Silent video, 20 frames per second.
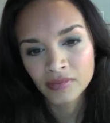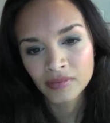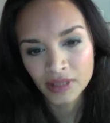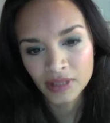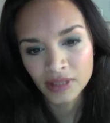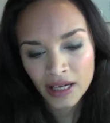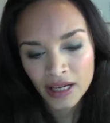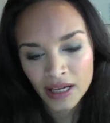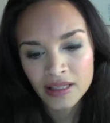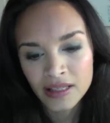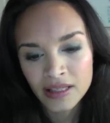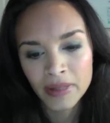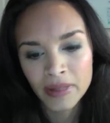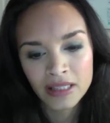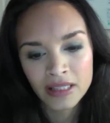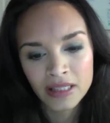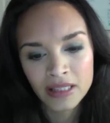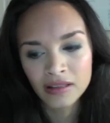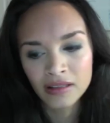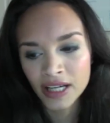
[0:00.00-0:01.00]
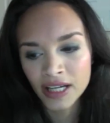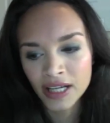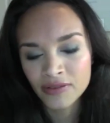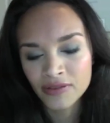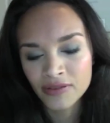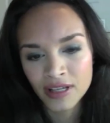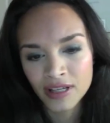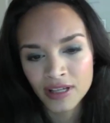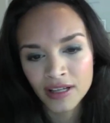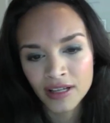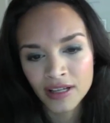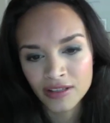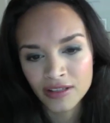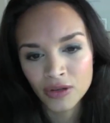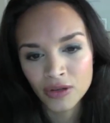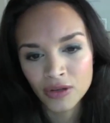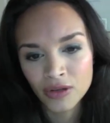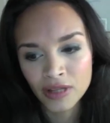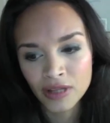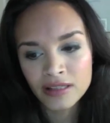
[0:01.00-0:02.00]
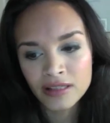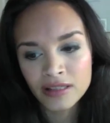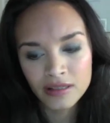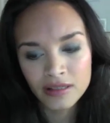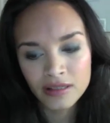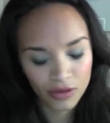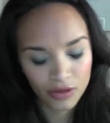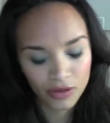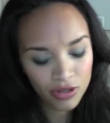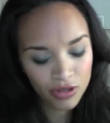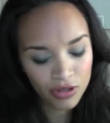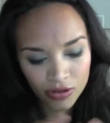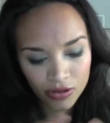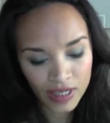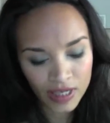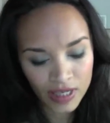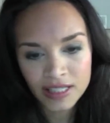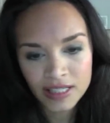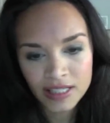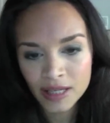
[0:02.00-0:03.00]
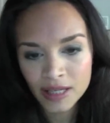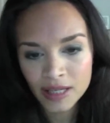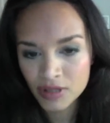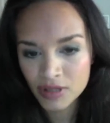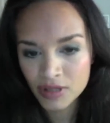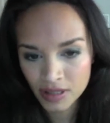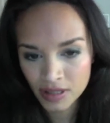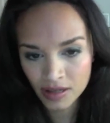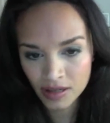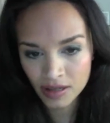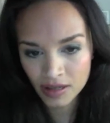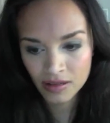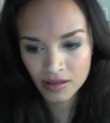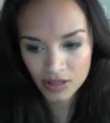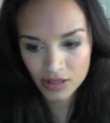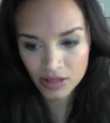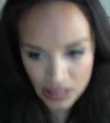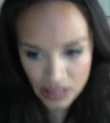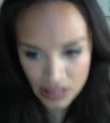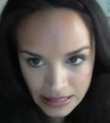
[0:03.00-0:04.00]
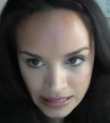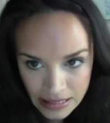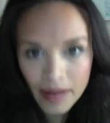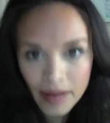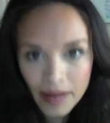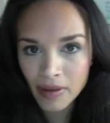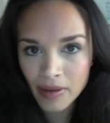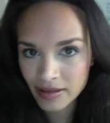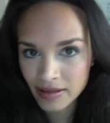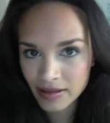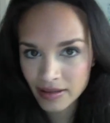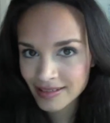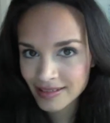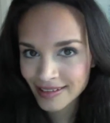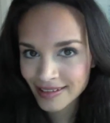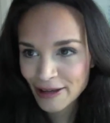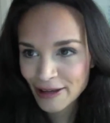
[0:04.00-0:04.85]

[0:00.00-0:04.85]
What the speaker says: Yes, that makes a lot of sense. So those are great tips to segment.